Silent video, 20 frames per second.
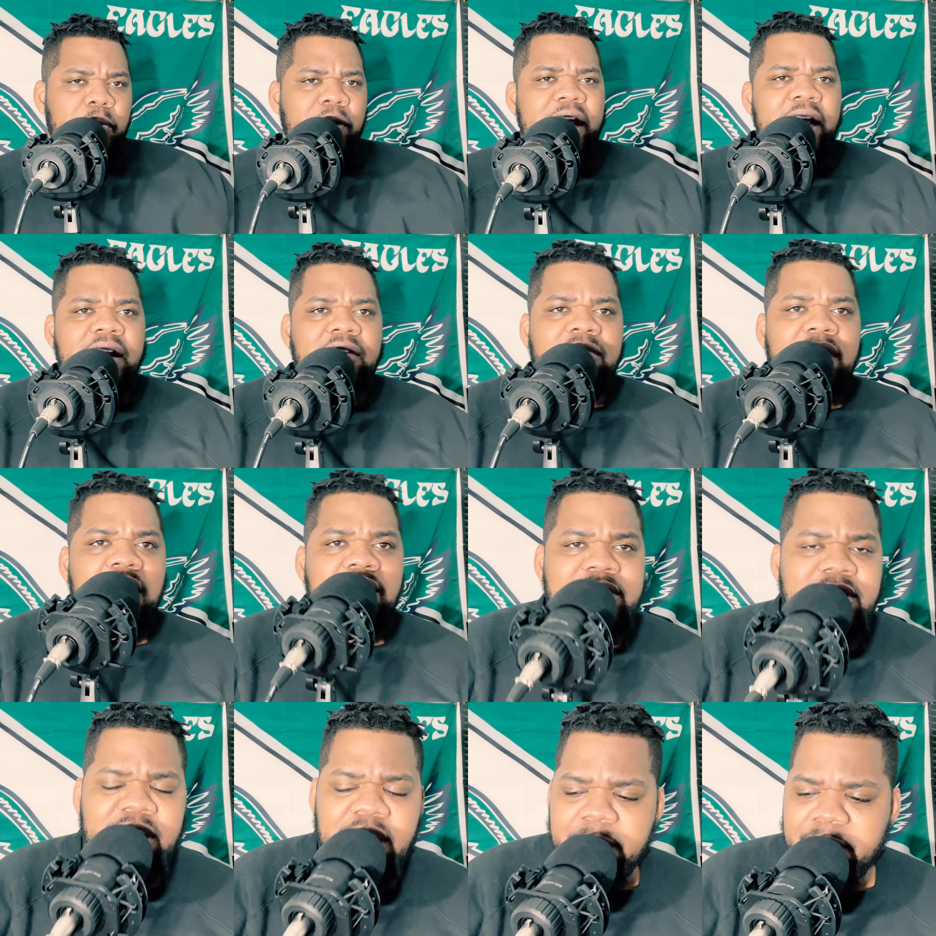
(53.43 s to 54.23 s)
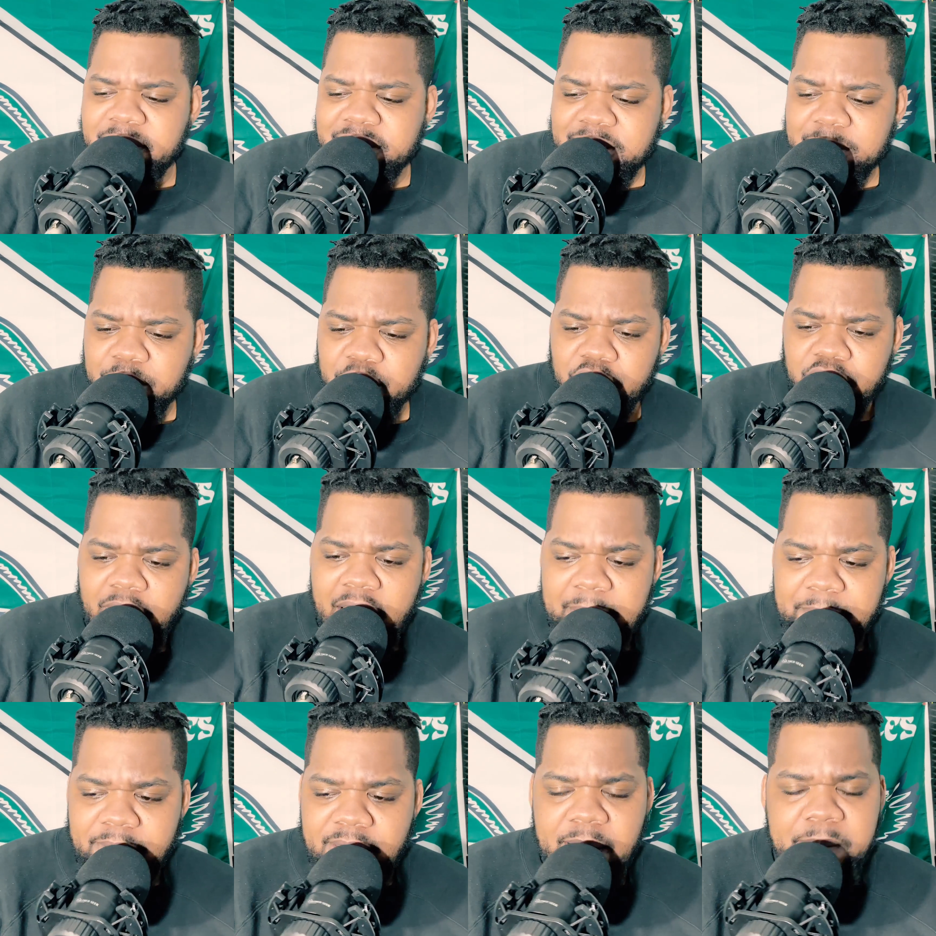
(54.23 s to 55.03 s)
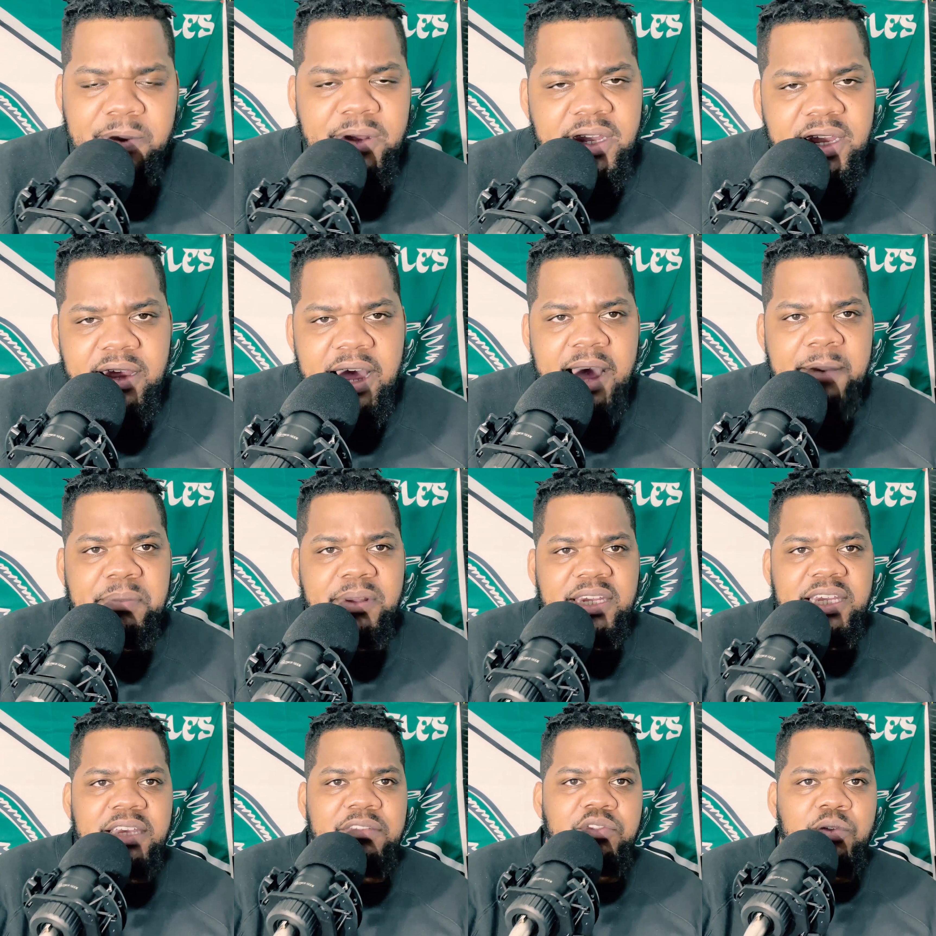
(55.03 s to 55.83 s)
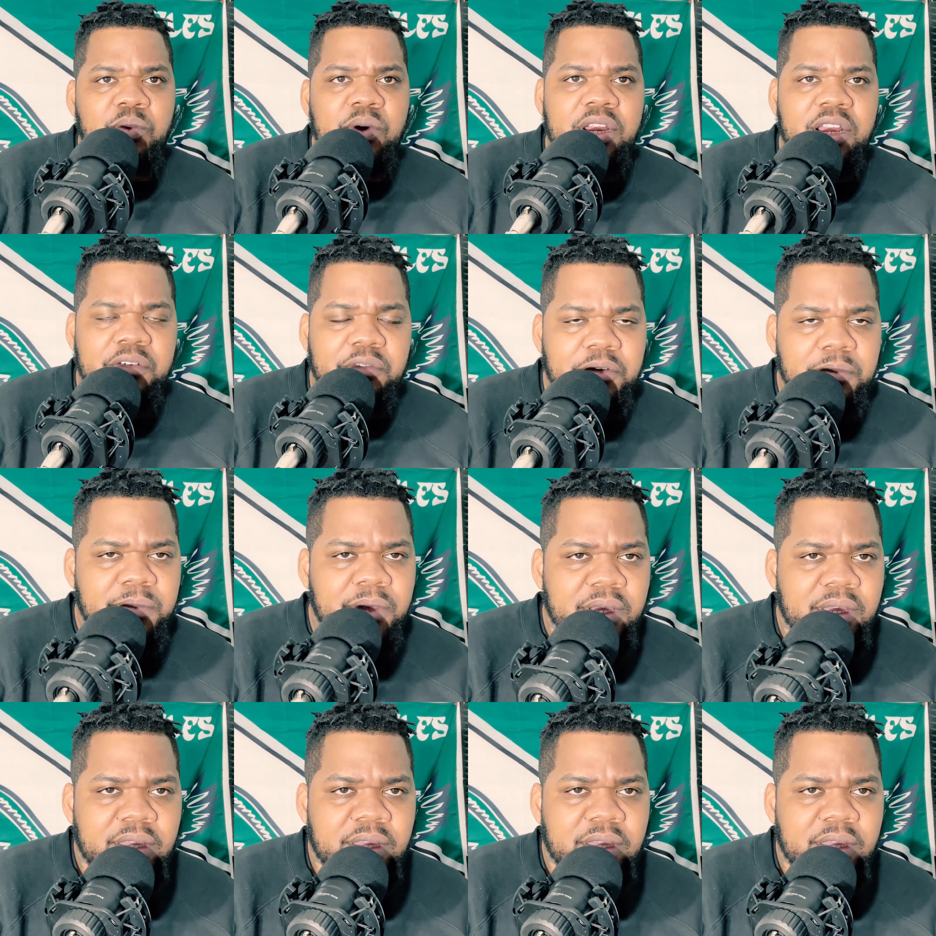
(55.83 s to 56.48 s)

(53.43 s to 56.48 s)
playing around sending me some crap, and I believed one of them.